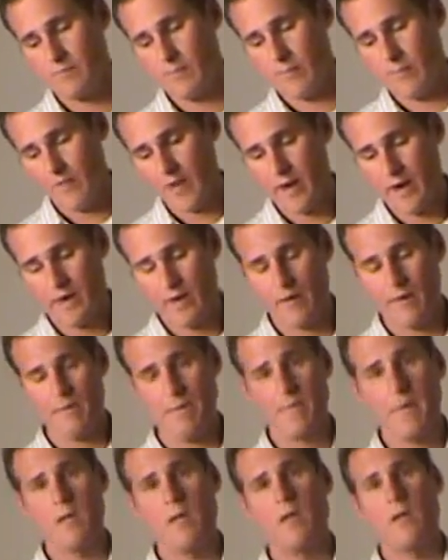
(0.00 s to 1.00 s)

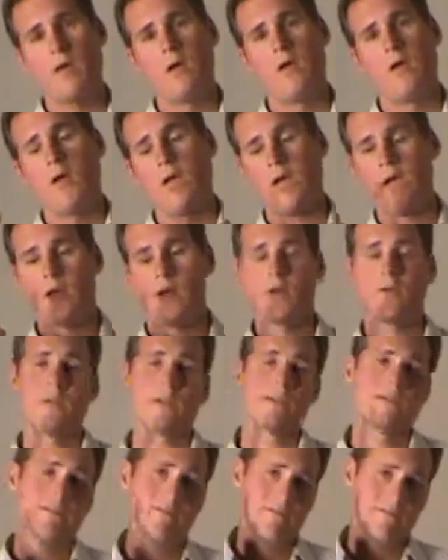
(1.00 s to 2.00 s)
there, and
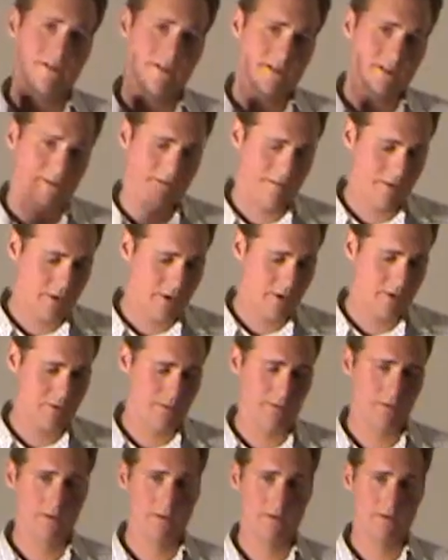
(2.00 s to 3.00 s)
increase events
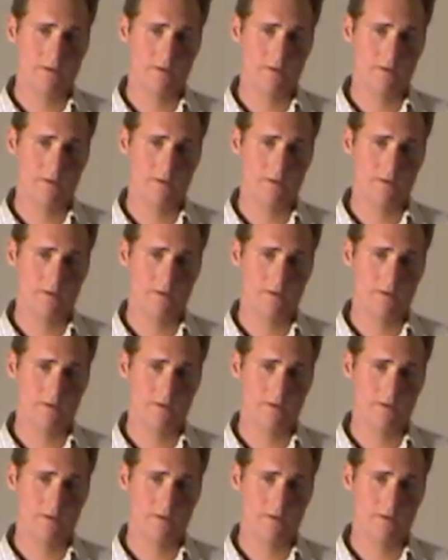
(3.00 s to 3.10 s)
viewed,